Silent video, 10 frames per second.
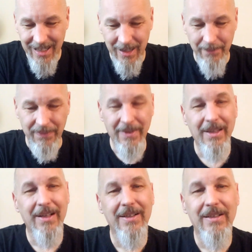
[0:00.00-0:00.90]
um,
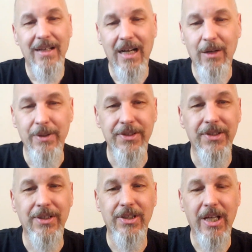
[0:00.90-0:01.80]
I would
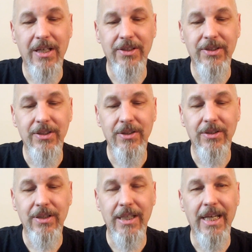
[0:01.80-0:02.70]
suggest
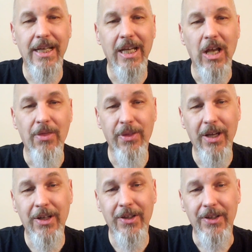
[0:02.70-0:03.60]
getting
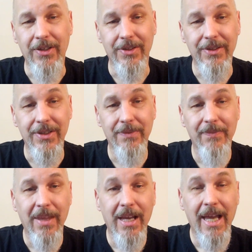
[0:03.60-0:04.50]
thick curtains
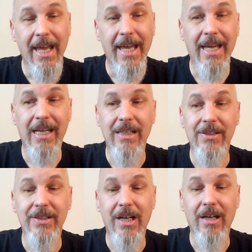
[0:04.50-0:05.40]

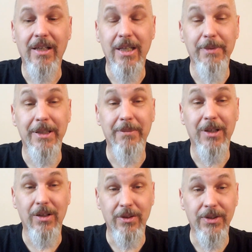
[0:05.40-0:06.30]
and keeping them
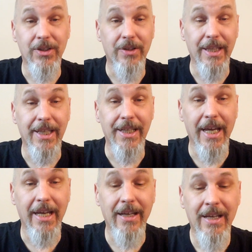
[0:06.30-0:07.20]
closed during the
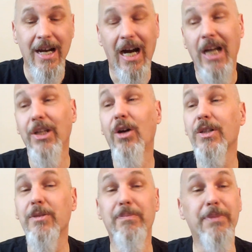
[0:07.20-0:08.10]
day. I know
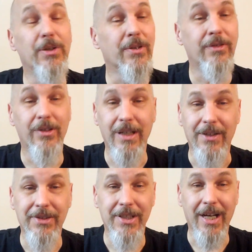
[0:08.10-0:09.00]
it's beautiful
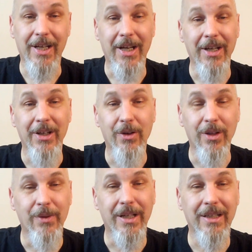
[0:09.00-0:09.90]
outside. I know
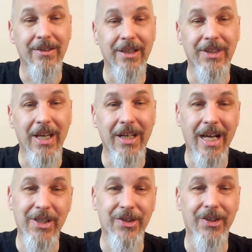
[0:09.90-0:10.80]
you want to let that
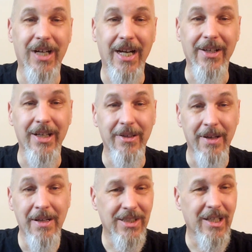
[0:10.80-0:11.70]
natural light in.
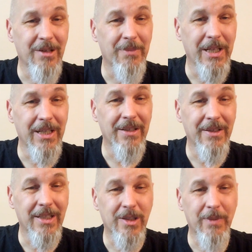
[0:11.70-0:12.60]
It's going to be
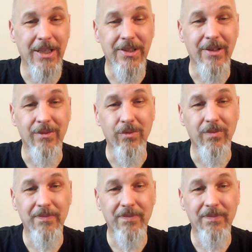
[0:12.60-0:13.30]
expensive